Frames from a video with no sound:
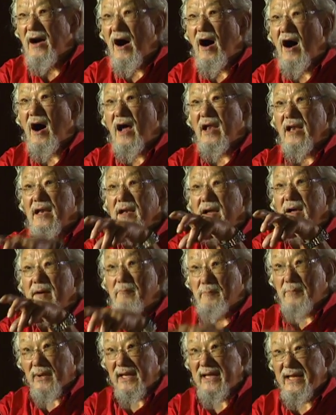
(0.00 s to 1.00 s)
on
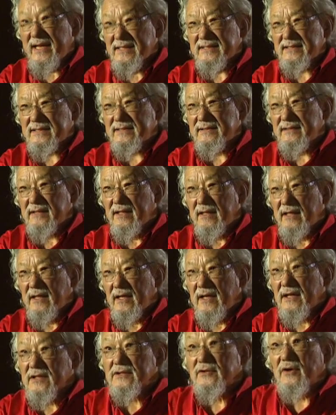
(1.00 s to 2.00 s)
place.
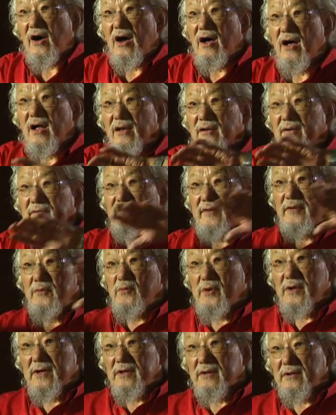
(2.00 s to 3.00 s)
So all over the
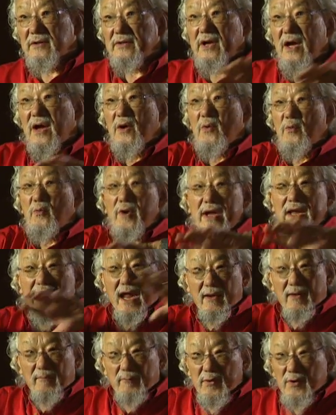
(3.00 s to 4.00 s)
world, we
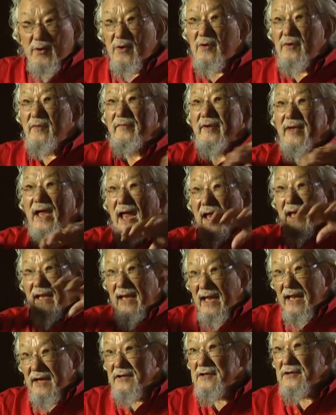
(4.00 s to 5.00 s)
moved and
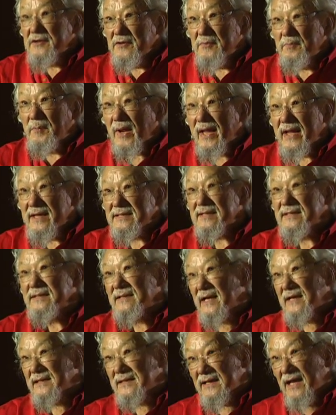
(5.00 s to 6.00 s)
into new places
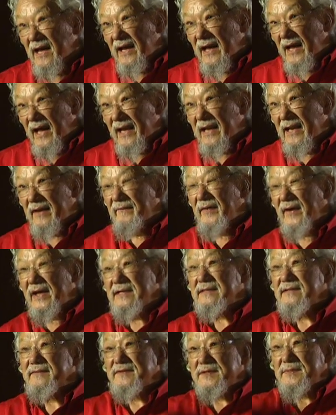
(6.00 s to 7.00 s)
as an
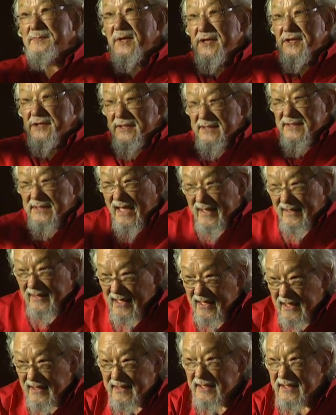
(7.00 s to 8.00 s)
invasive species, and
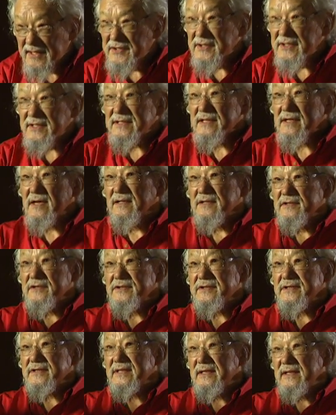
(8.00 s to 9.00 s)
the Indigenous
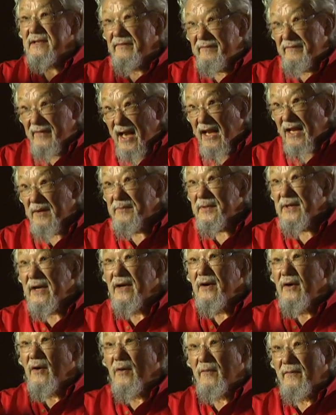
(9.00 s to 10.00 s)
cultures that developed
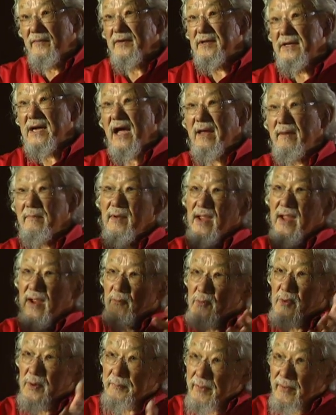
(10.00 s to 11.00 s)
over time
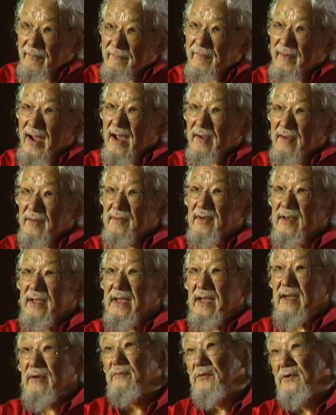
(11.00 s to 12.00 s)
were
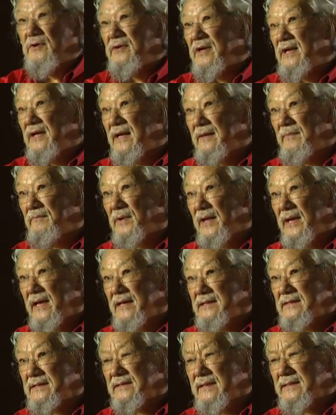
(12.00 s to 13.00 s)
profoundly rooted in place.